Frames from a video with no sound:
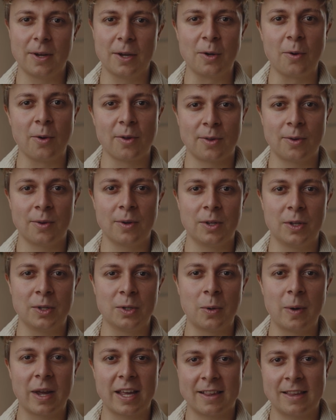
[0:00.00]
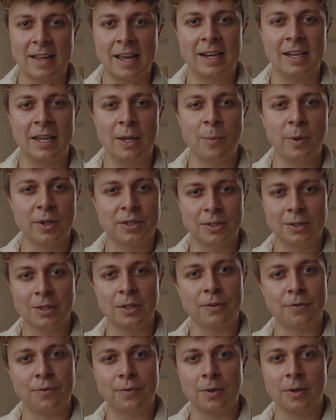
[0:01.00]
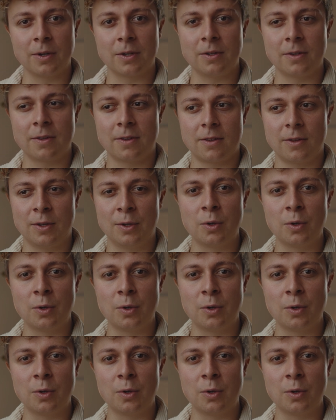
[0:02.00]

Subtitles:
and also you know exactly what to look for because